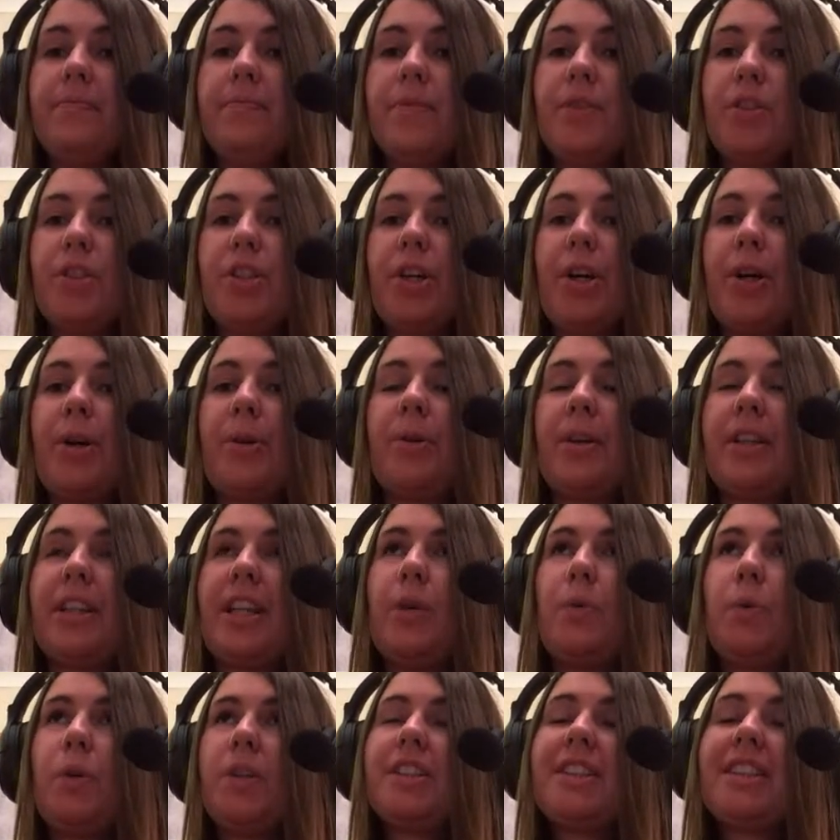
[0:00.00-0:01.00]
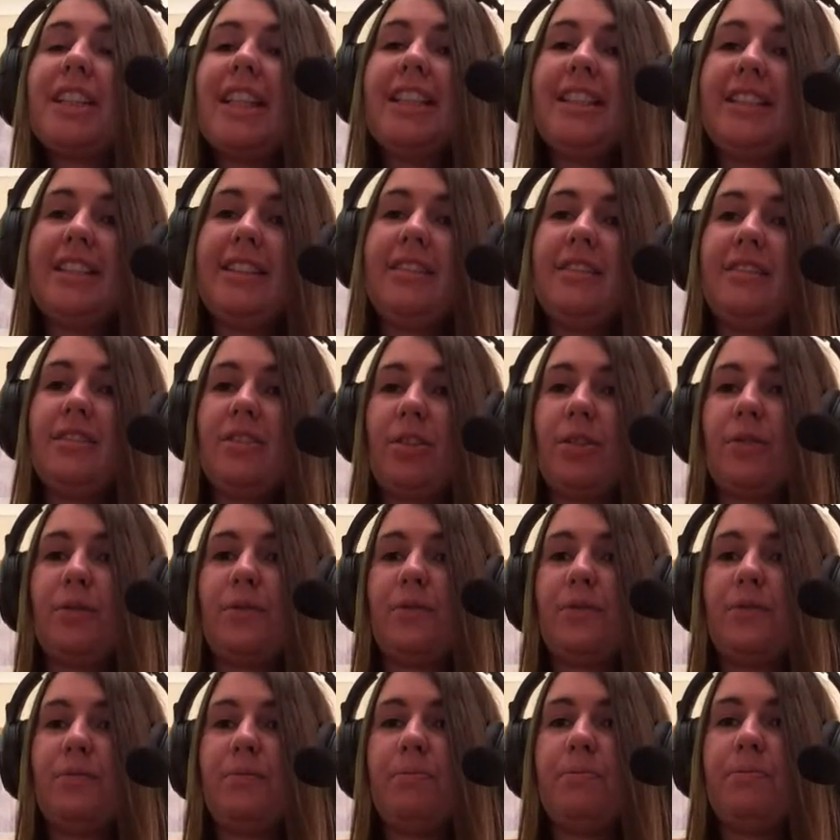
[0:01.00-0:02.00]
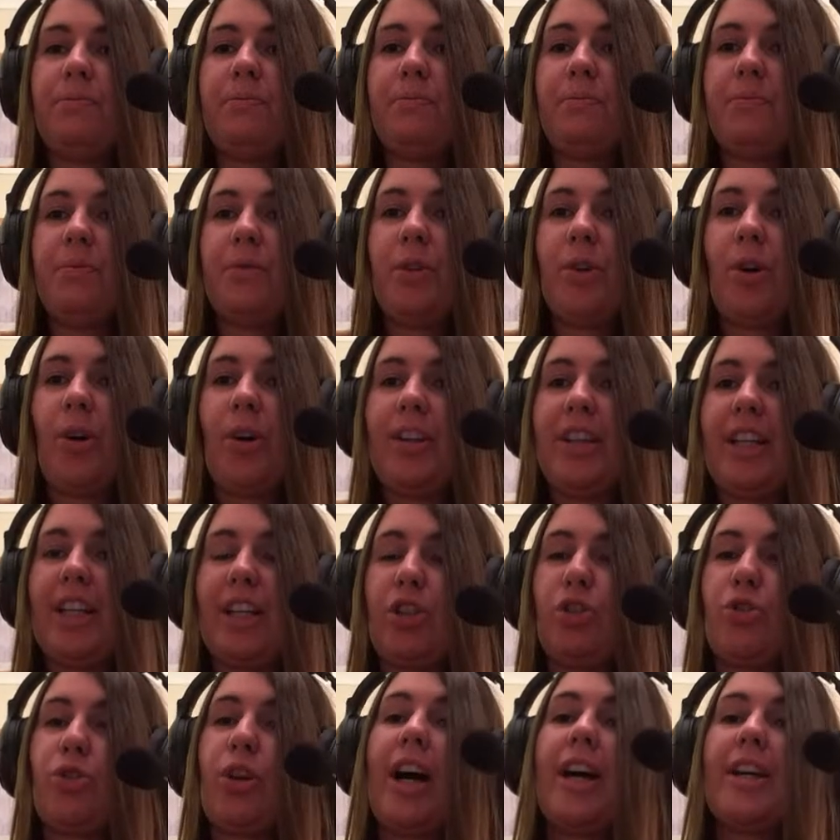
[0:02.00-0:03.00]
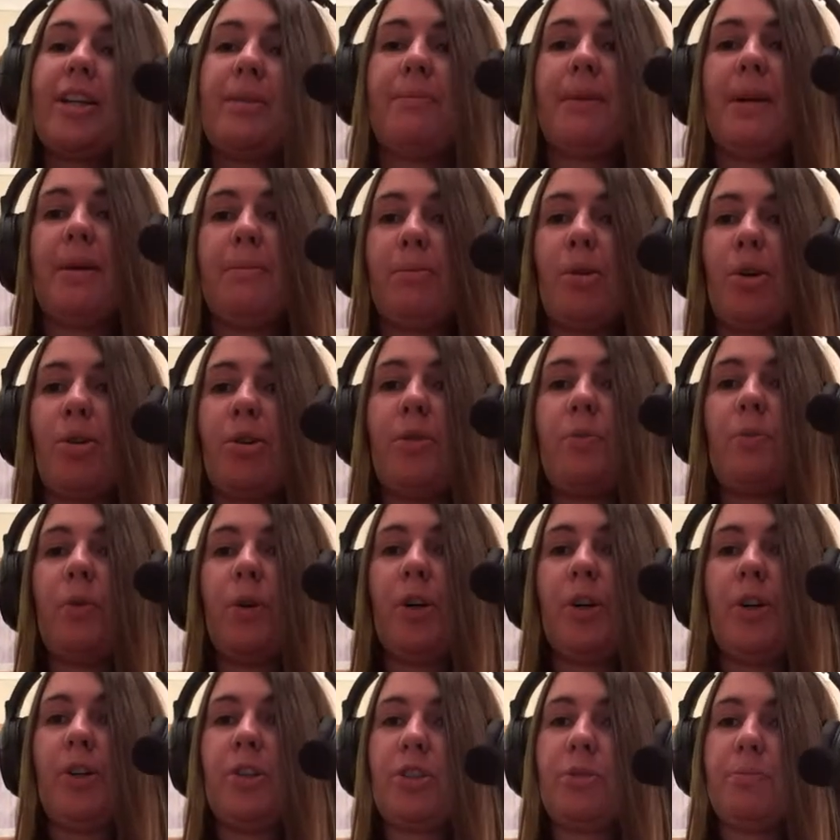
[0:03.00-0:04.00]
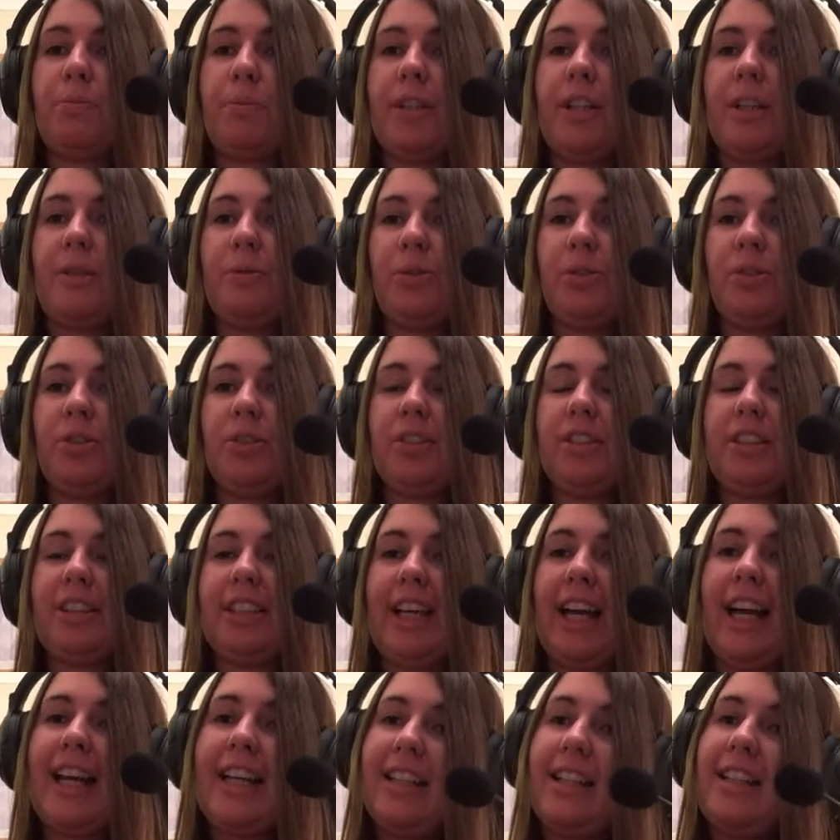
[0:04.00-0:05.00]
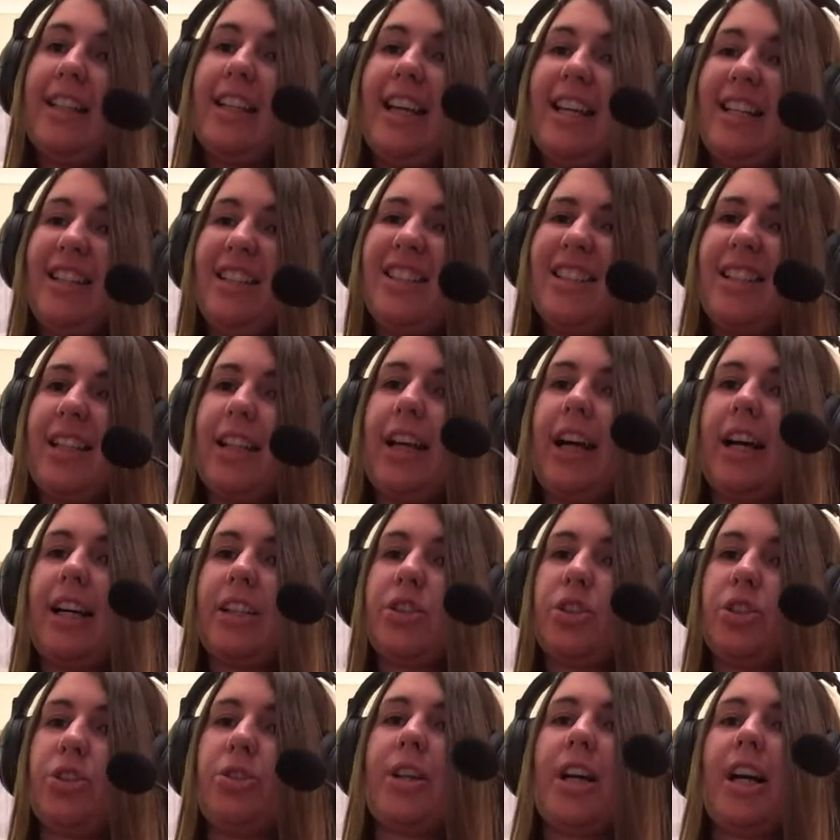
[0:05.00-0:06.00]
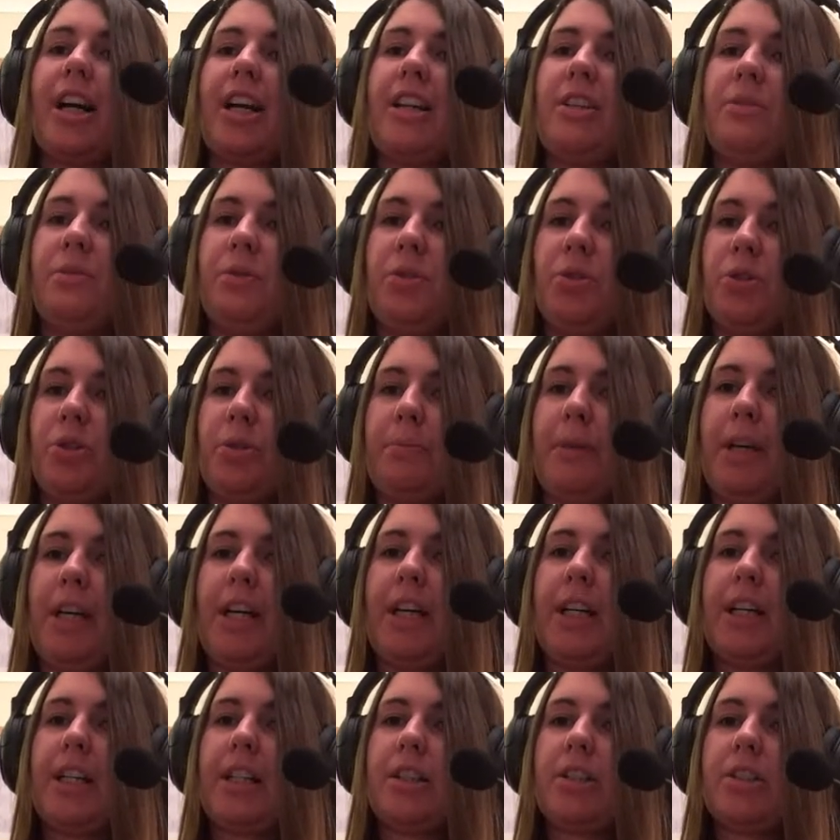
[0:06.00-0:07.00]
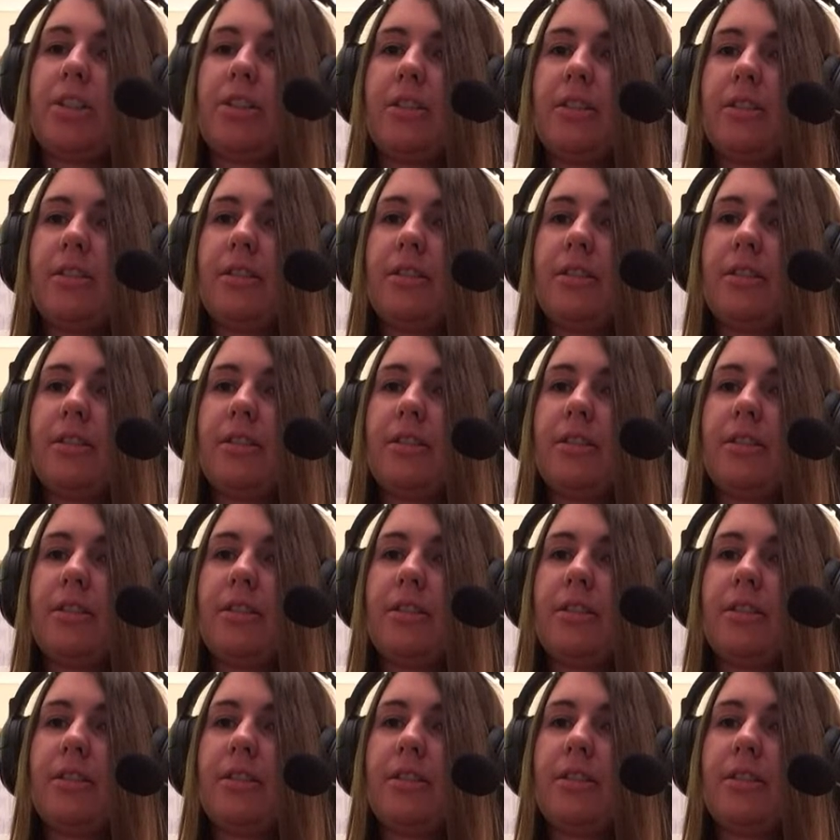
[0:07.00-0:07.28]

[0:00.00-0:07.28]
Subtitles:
So I think once they sort of got in their stride a bit more, it worked. But it was just getting into that stride, which was a bit hard.